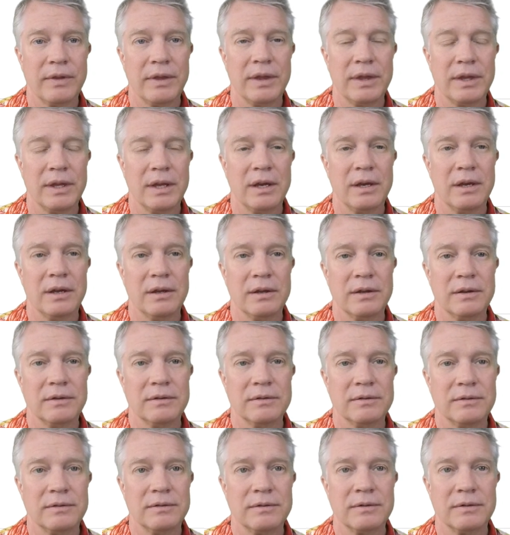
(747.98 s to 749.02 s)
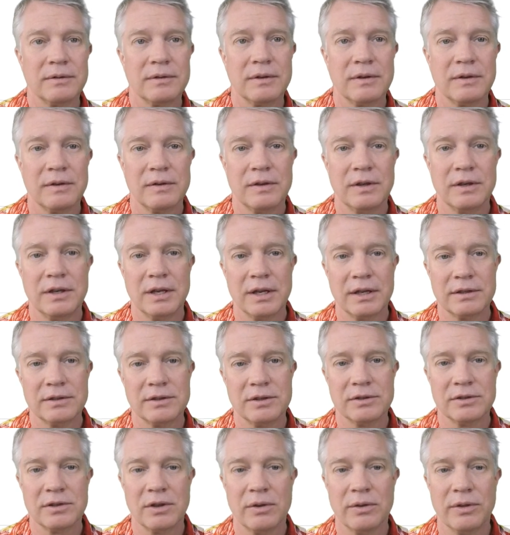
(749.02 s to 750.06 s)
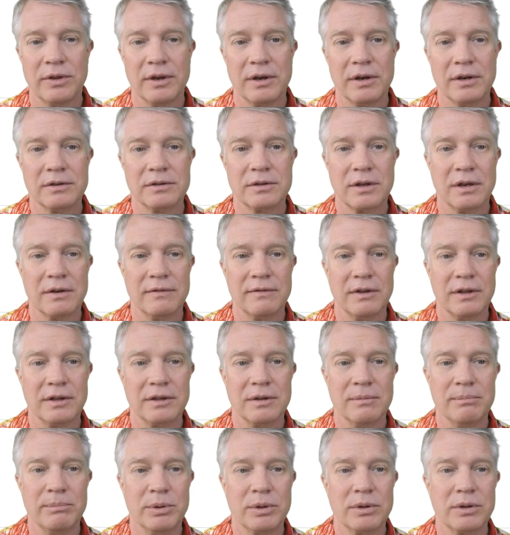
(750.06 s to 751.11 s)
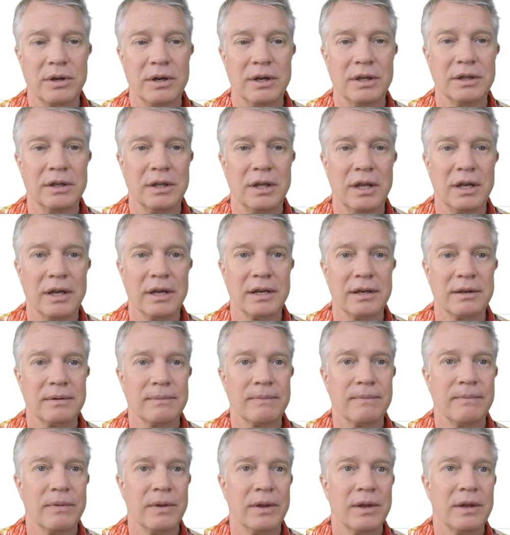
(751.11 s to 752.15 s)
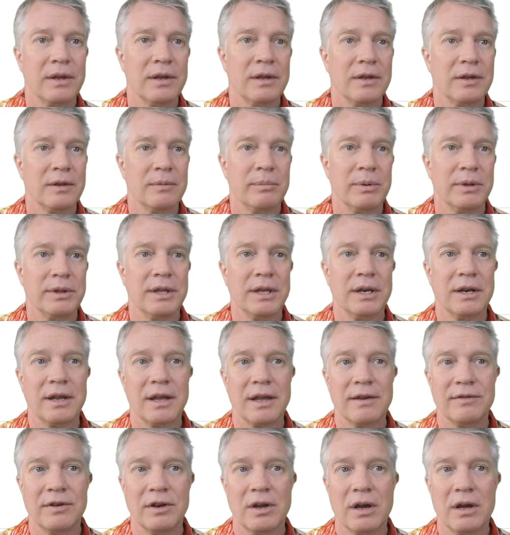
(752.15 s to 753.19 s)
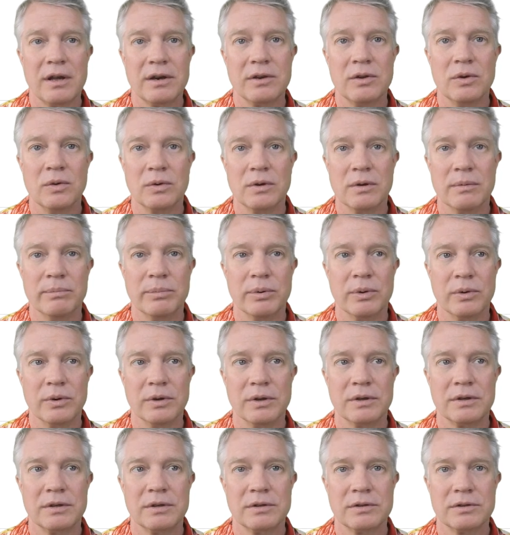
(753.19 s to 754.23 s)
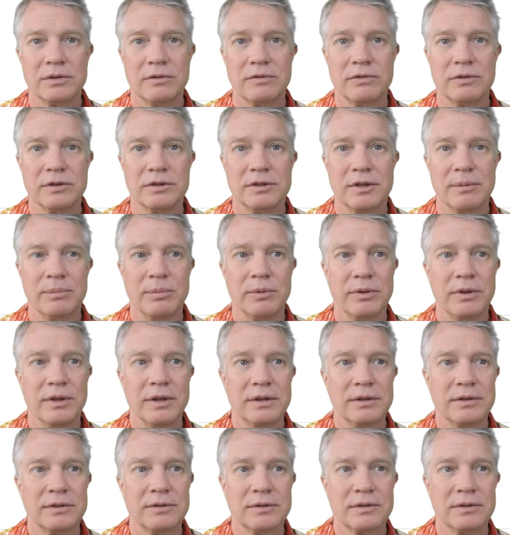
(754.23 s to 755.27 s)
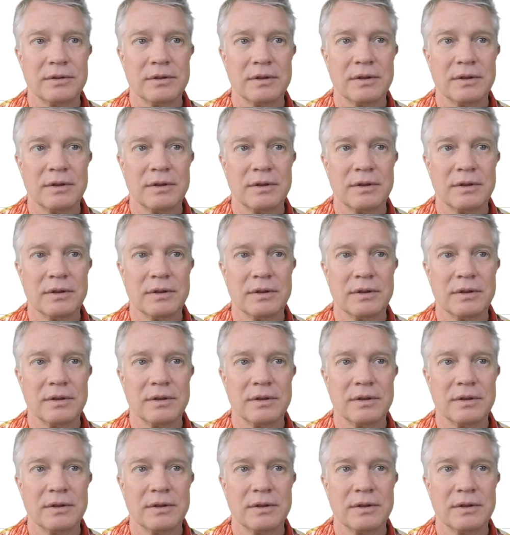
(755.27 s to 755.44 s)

the text is all there. It's kind of like the book online. But then I have an audio component. So for example, this